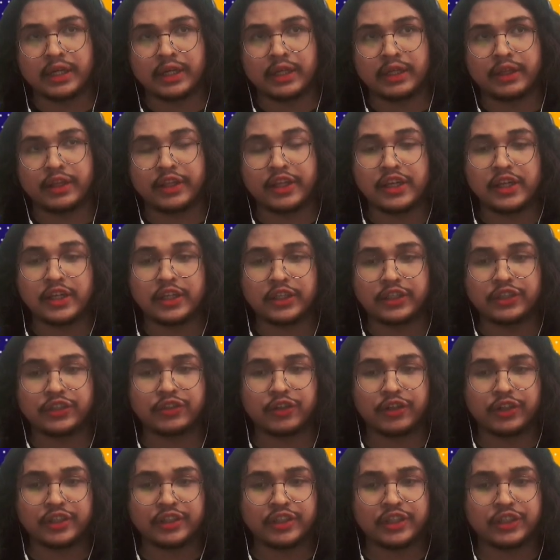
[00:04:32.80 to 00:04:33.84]
the
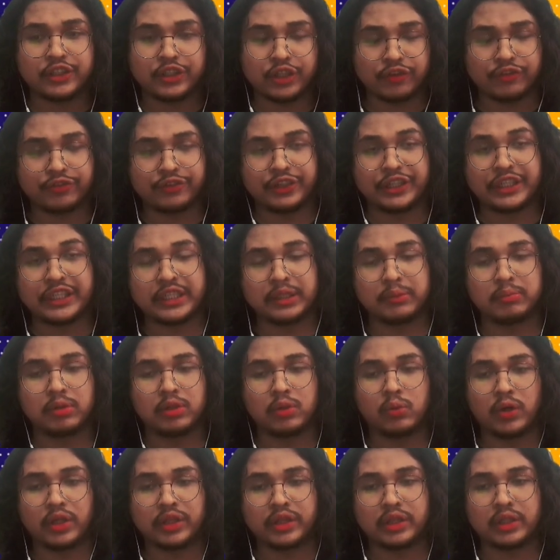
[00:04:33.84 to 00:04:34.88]
shortage of
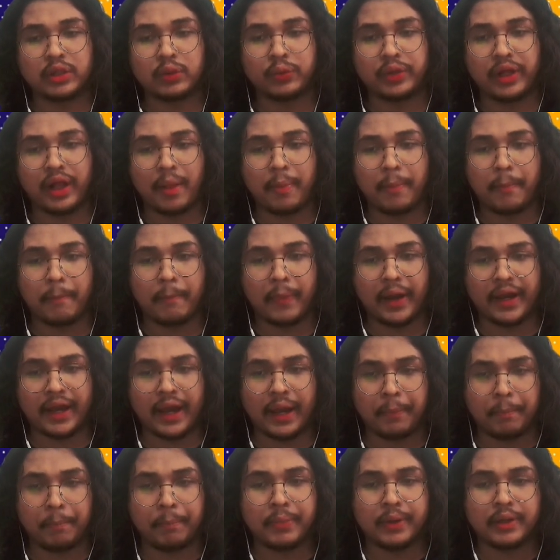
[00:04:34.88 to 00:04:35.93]
drinkable water might
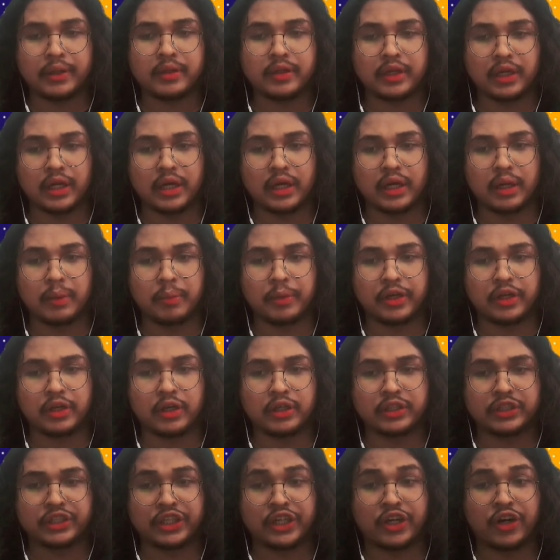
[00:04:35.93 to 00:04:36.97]
happen
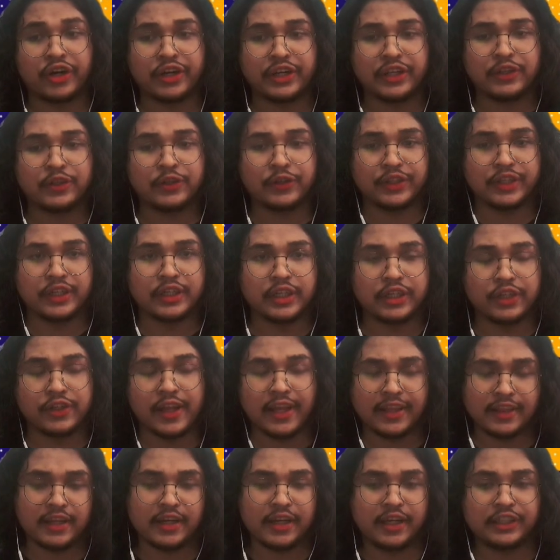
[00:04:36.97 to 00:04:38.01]
because according to the
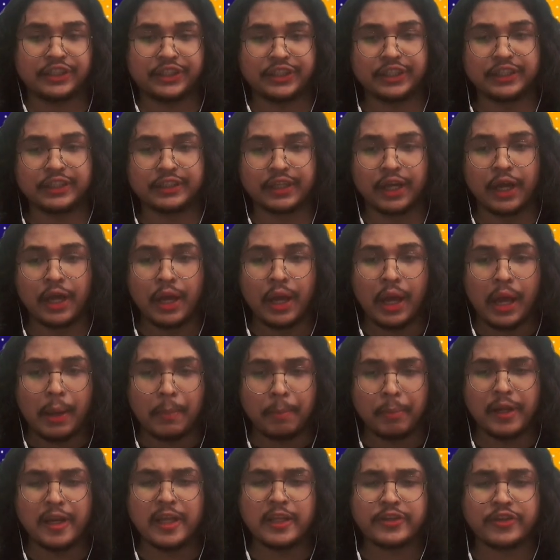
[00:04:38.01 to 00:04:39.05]
United Nations,
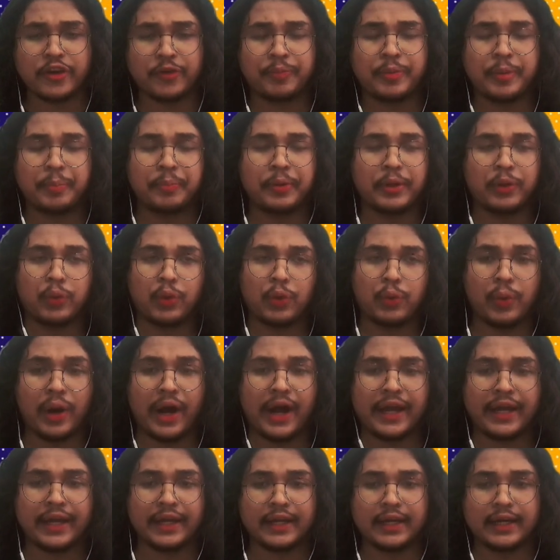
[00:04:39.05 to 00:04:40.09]
billions of people
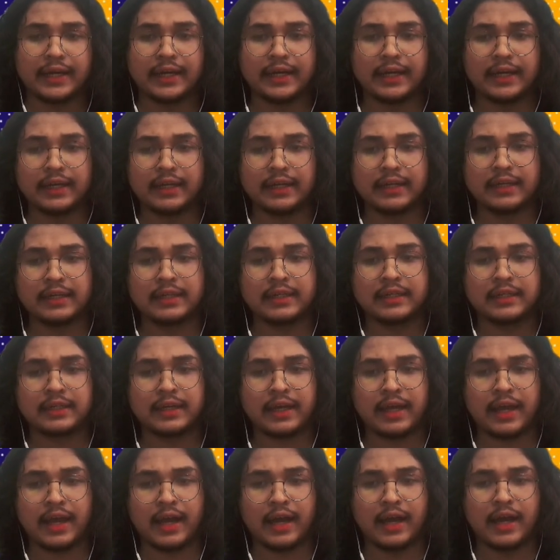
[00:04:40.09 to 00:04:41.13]
worldwide
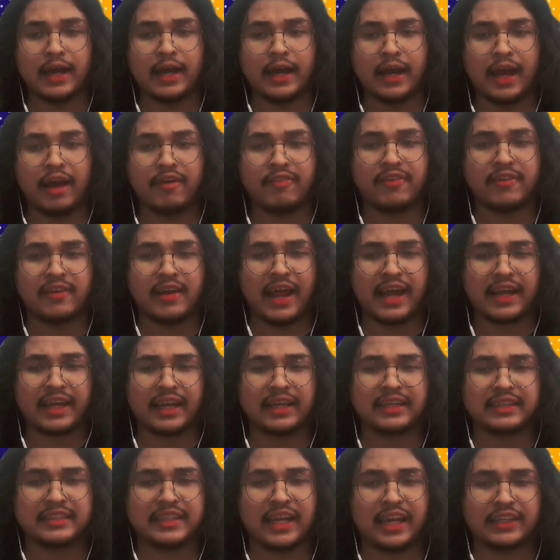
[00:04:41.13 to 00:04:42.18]
have lack
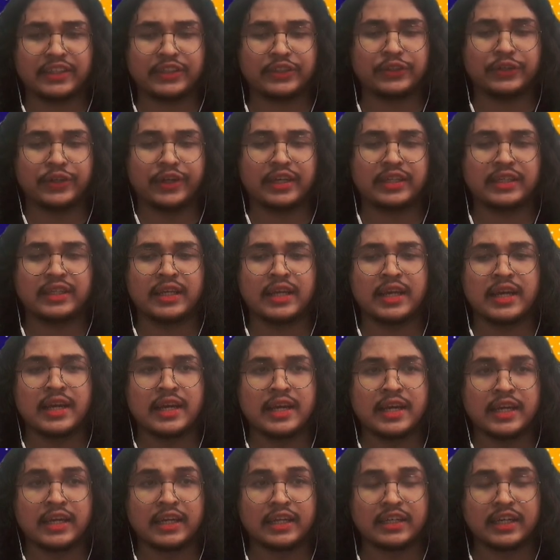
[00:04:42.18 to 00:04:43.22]
access to
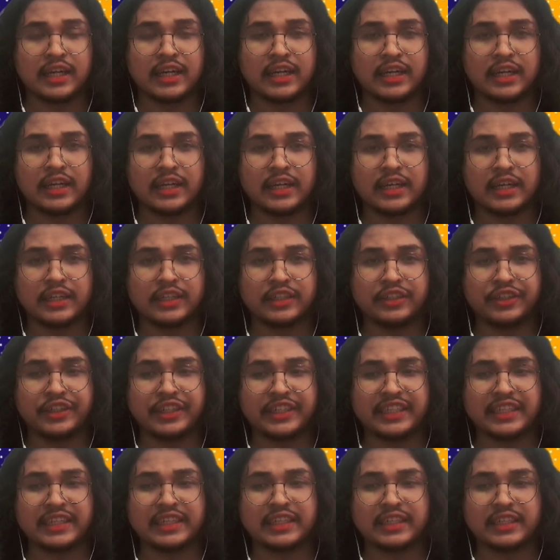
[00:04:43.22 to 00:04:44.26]

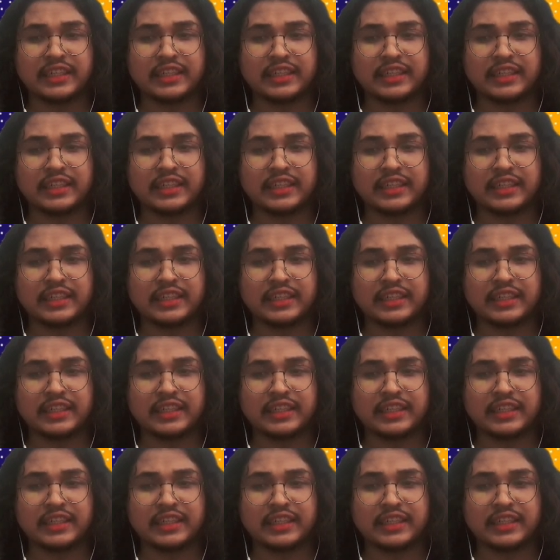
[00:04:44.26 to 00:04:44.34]
drinking